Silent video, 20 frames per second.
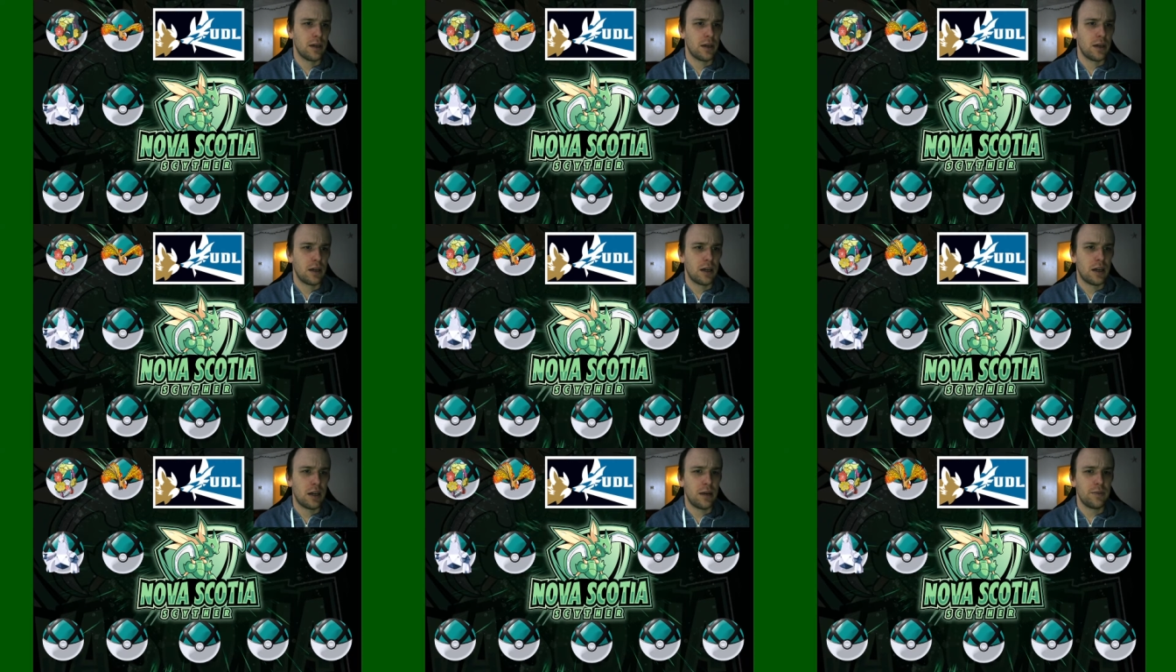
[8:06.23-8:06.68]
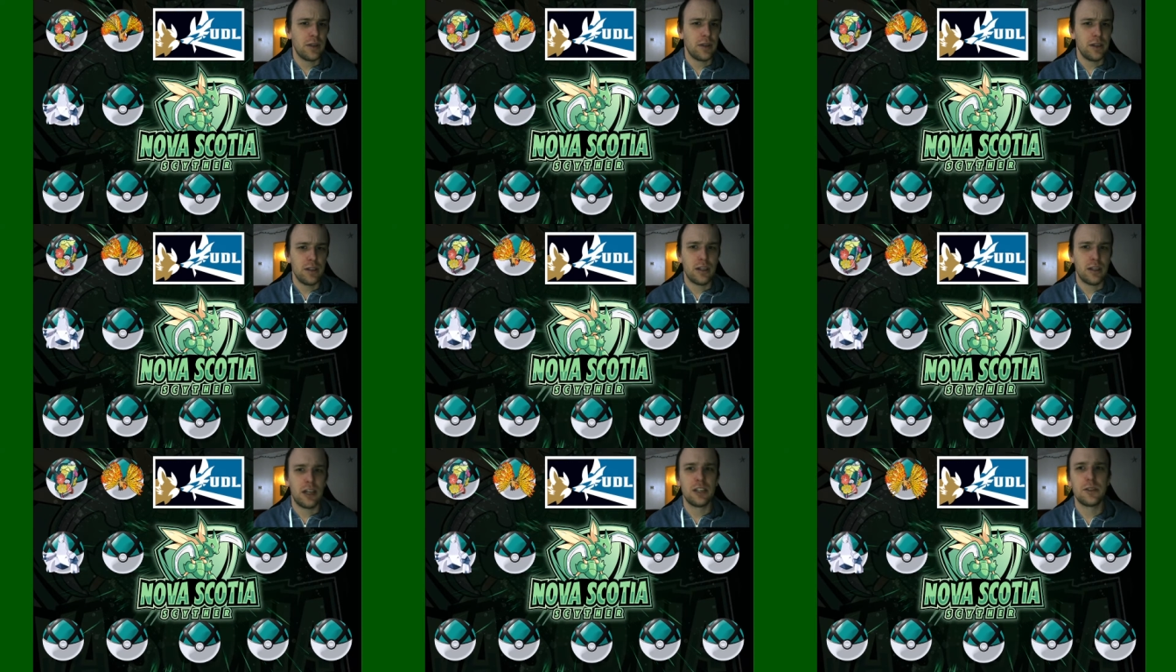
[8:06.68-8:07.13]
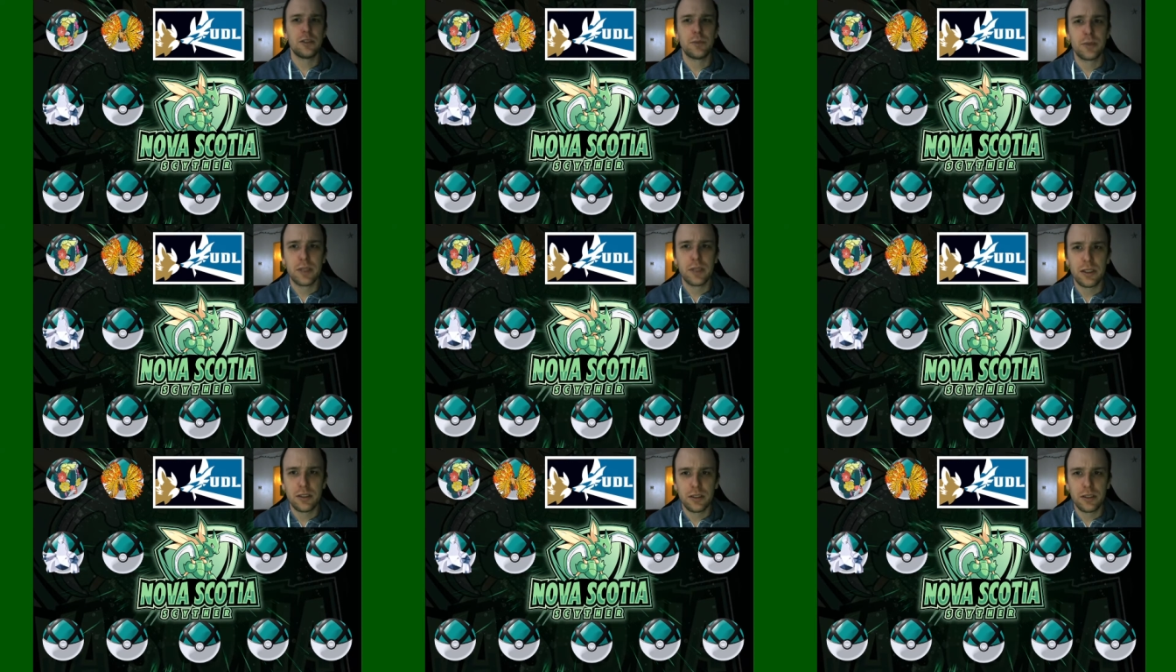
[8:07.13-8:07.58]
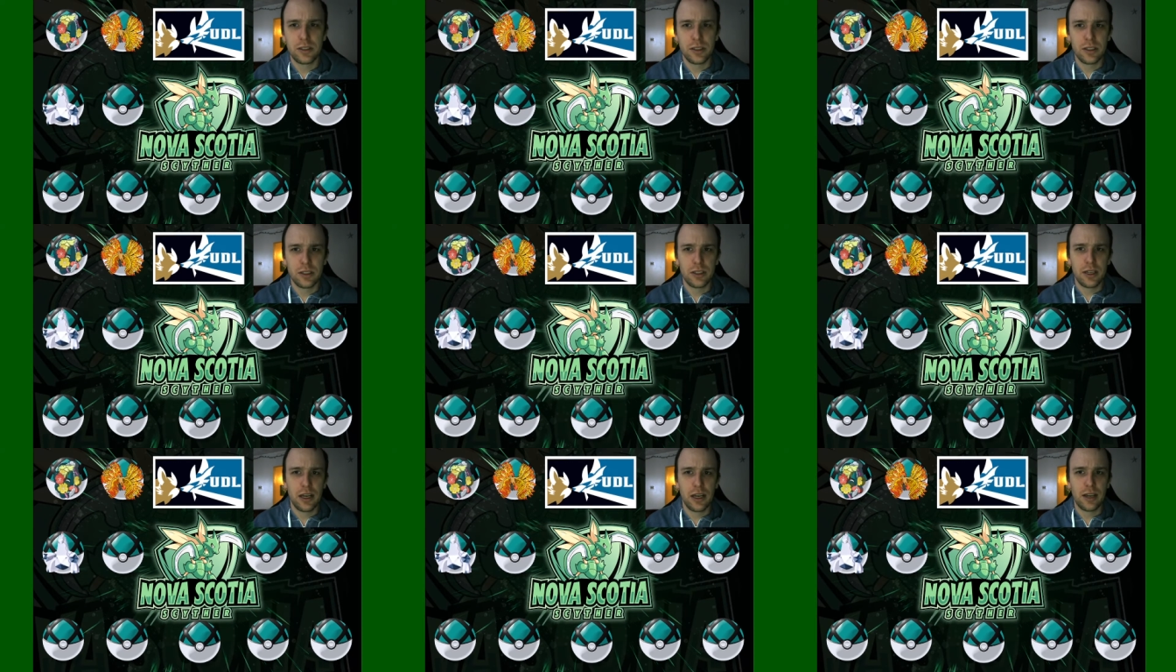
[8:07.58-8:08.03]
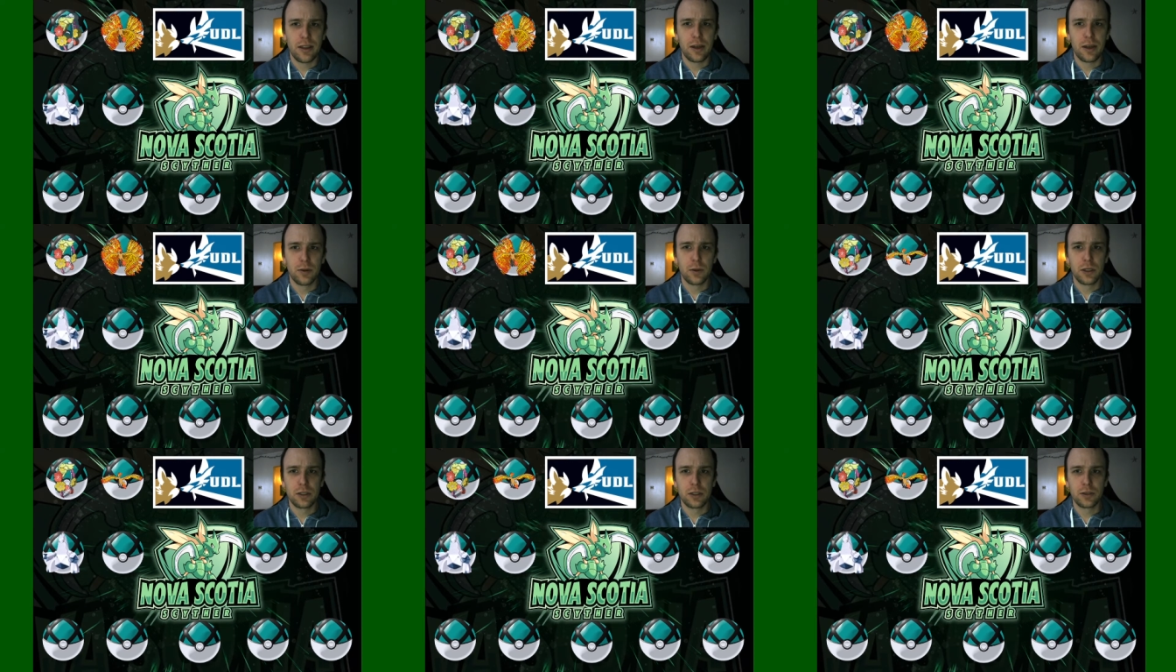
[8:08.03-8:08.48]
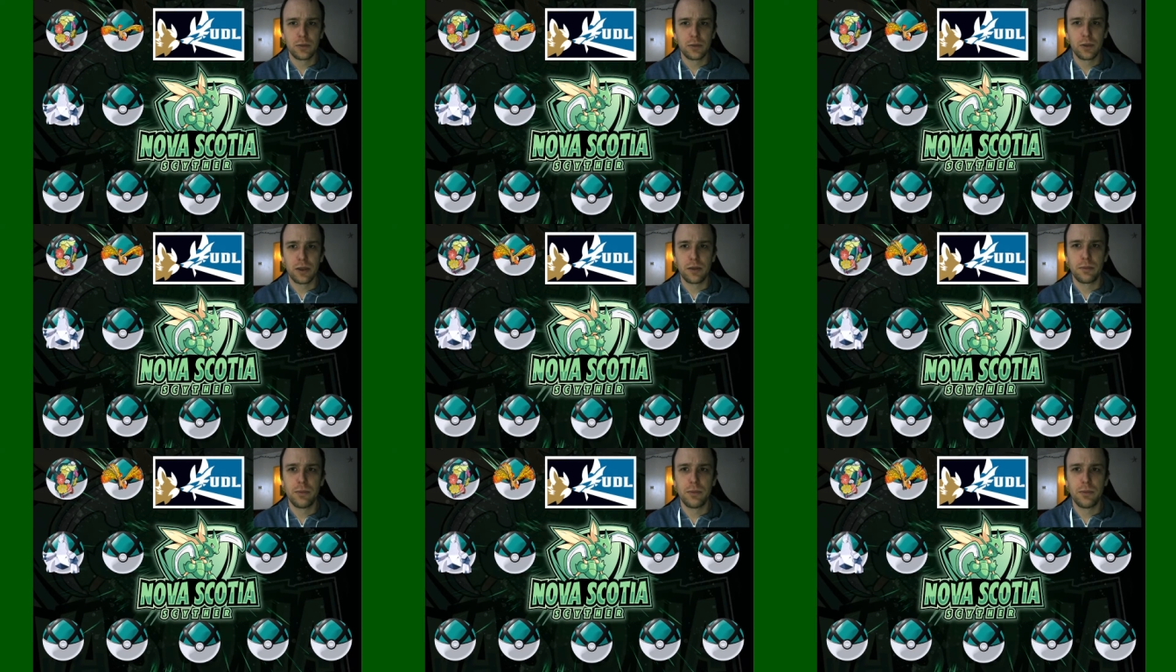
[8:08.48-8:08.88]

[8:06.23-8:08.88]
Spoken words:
I'm not 100% sure how that works with